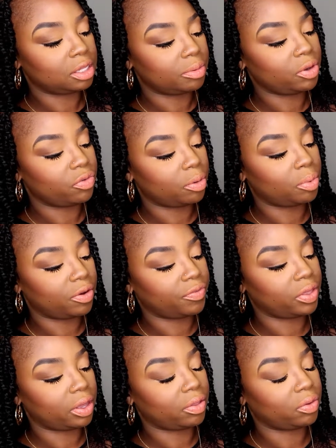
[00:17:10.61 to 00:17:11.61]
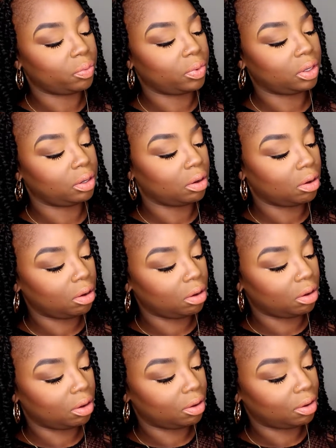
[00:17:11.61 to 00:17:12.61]
Let me rub off the other one.
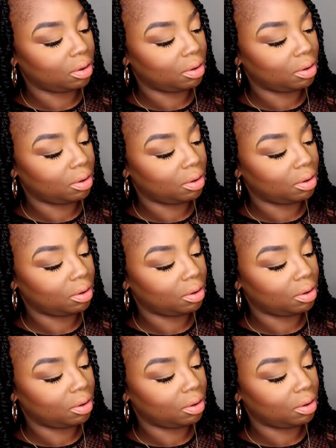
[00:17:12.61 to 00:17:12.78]
Oh,